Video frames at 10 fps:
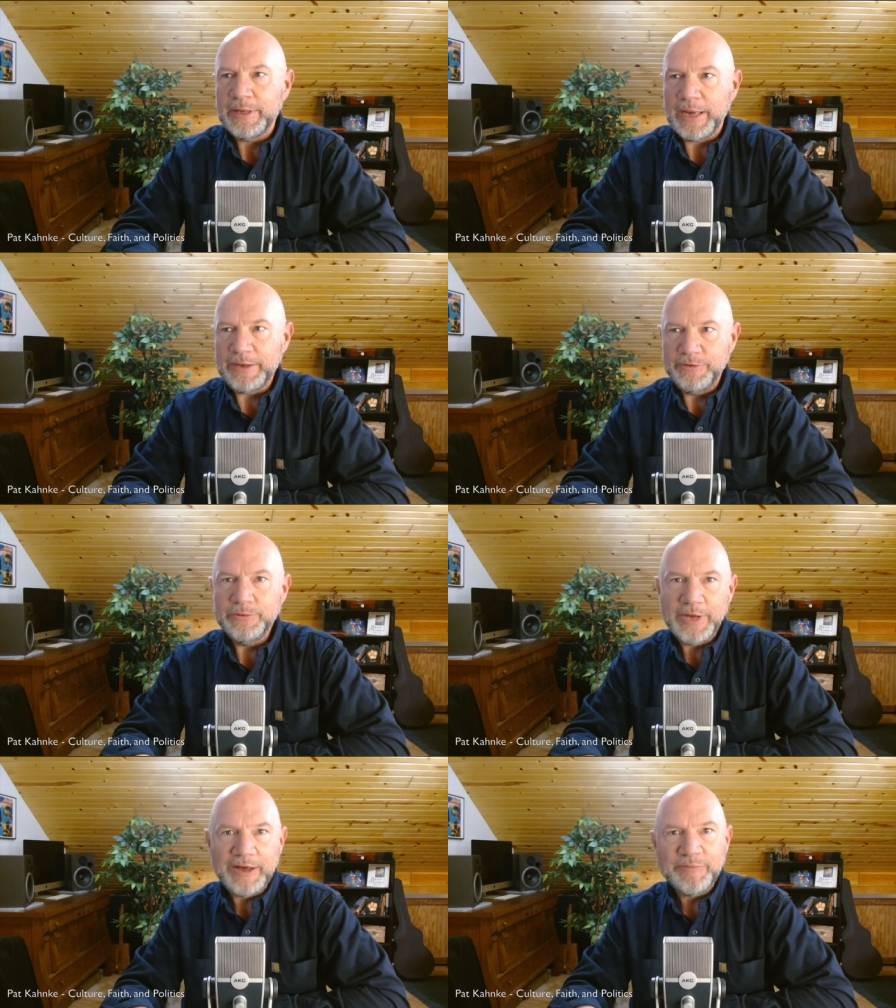I
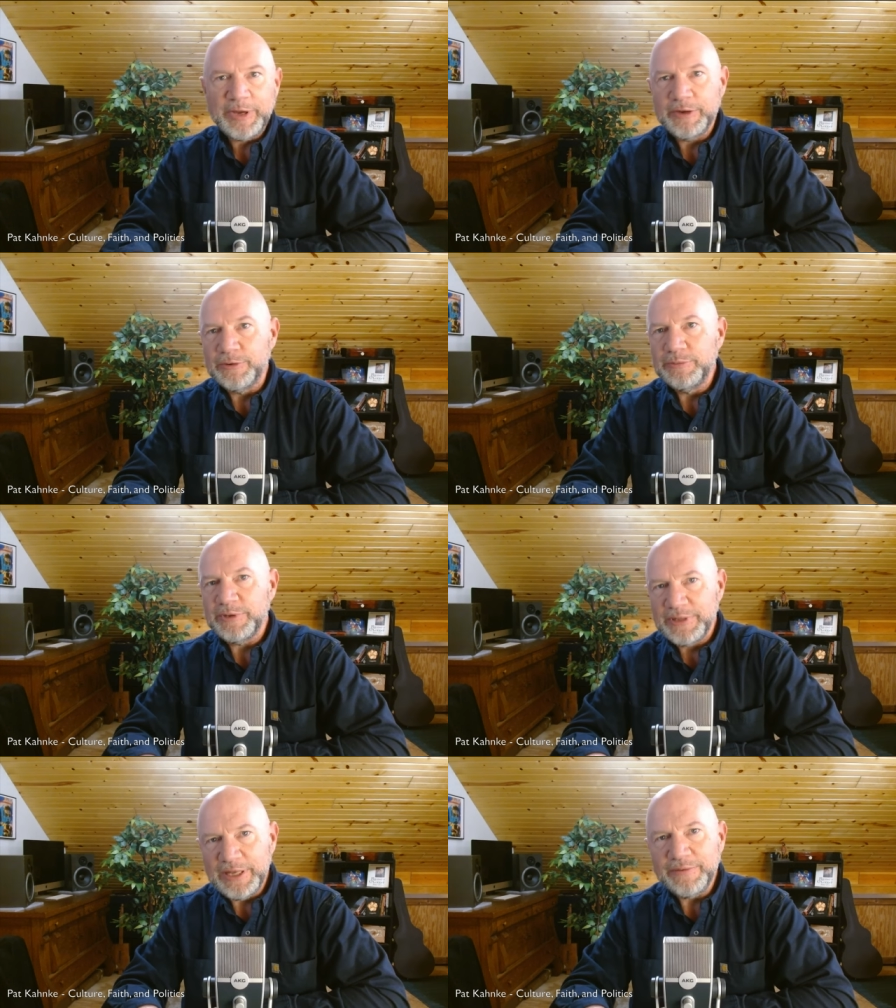do have my own
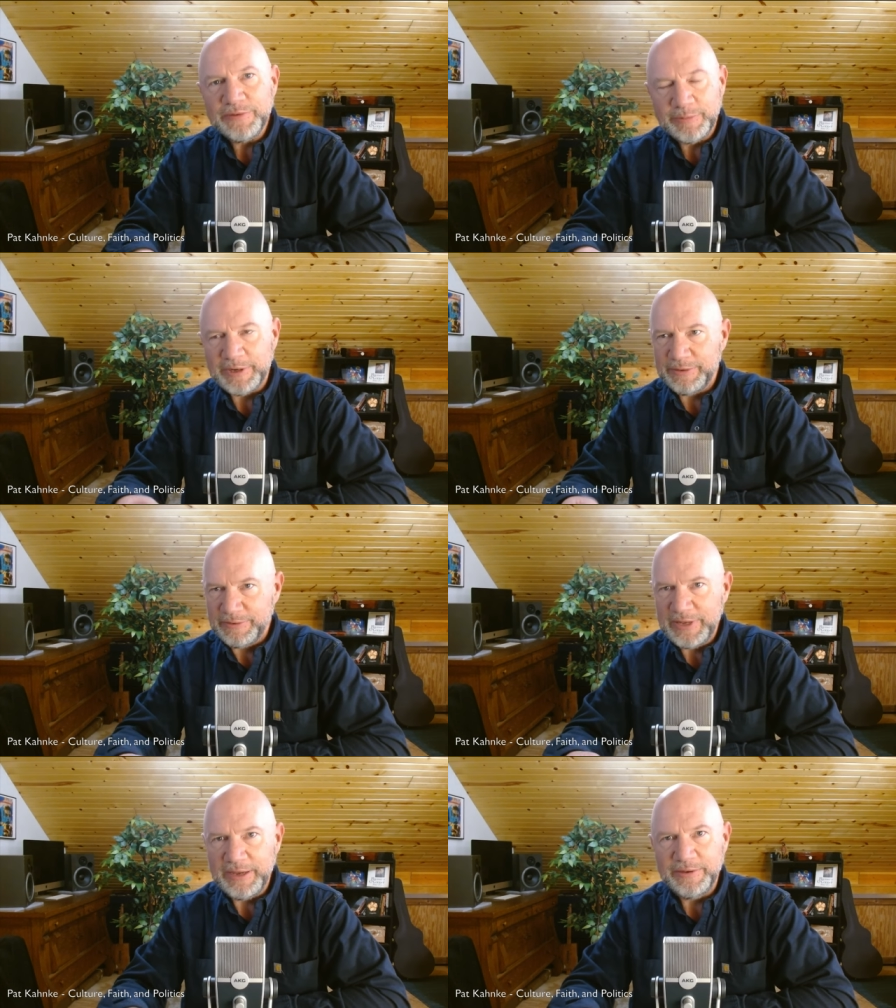beliefs about the
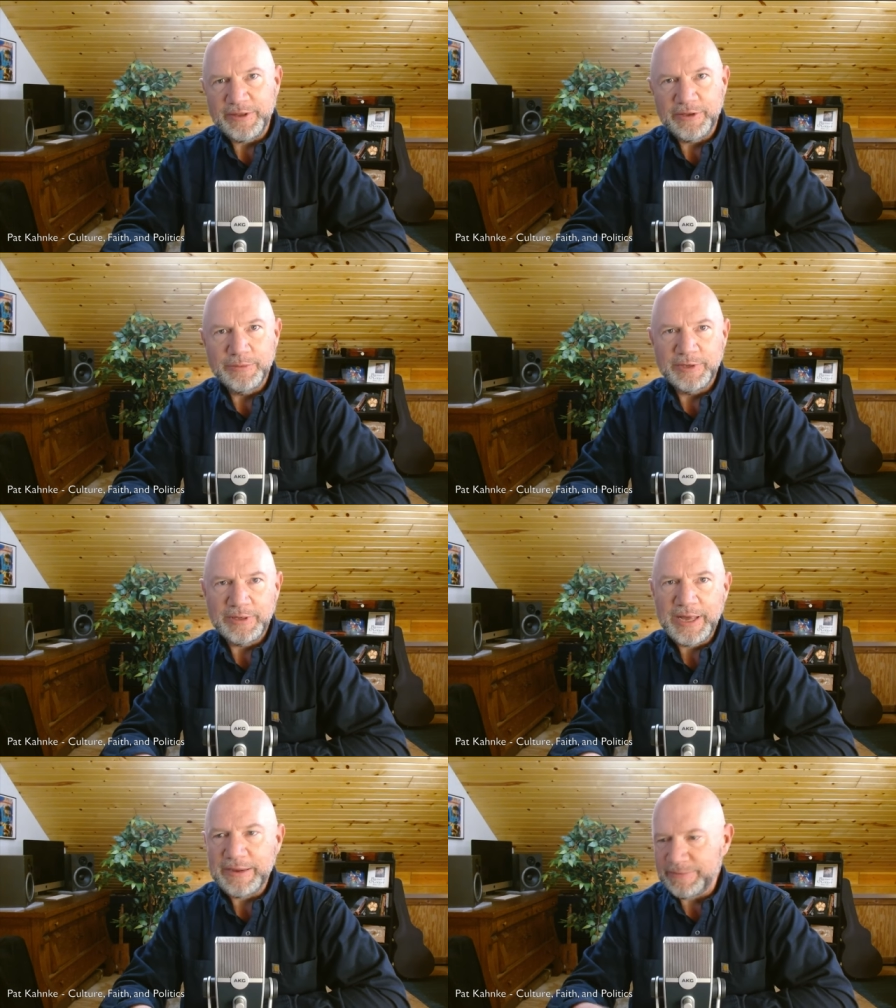sanctity of
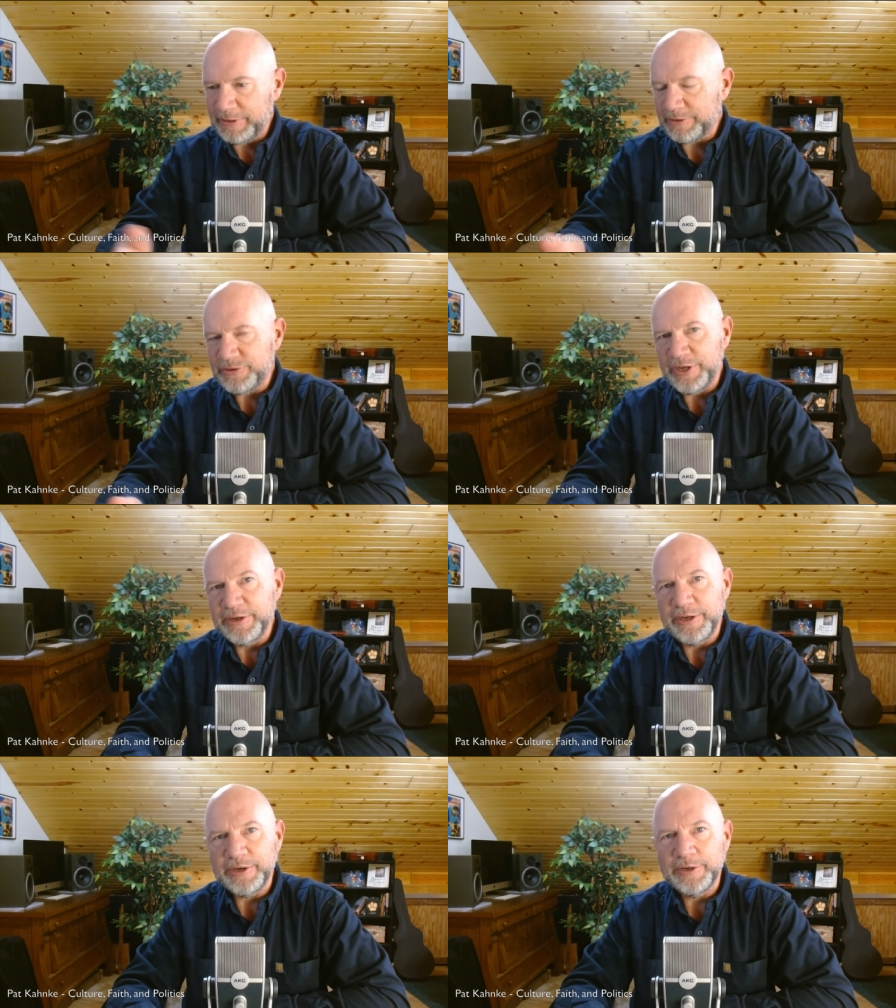human life that I'll
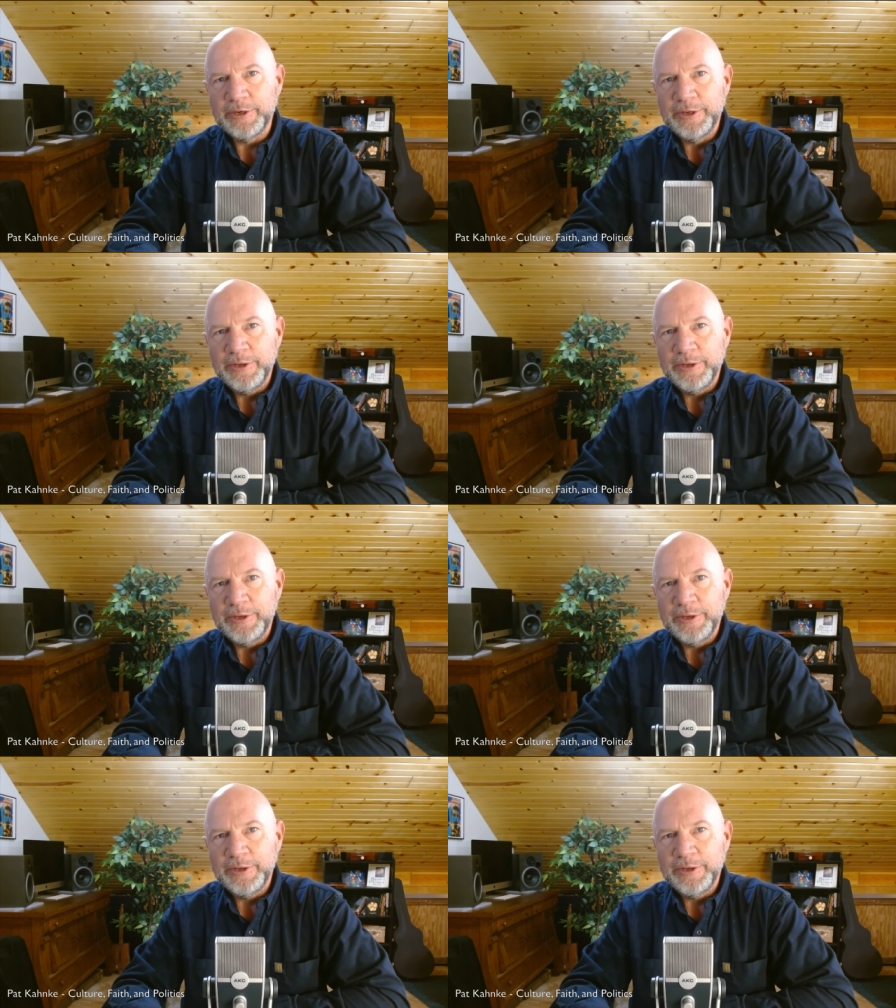share here,